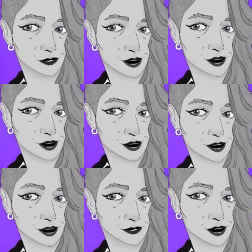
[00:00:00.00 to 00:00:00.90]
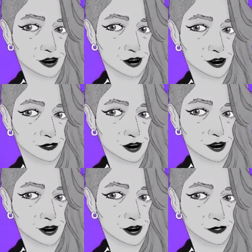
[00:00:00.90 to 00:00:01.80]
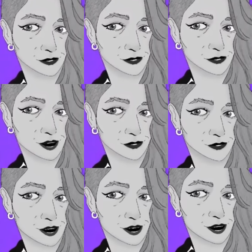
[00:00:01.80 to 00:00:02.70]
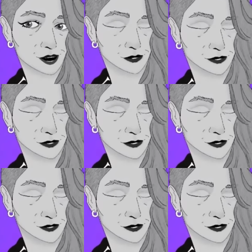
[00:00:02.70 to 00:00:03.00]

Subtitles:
I'm just gonna be here and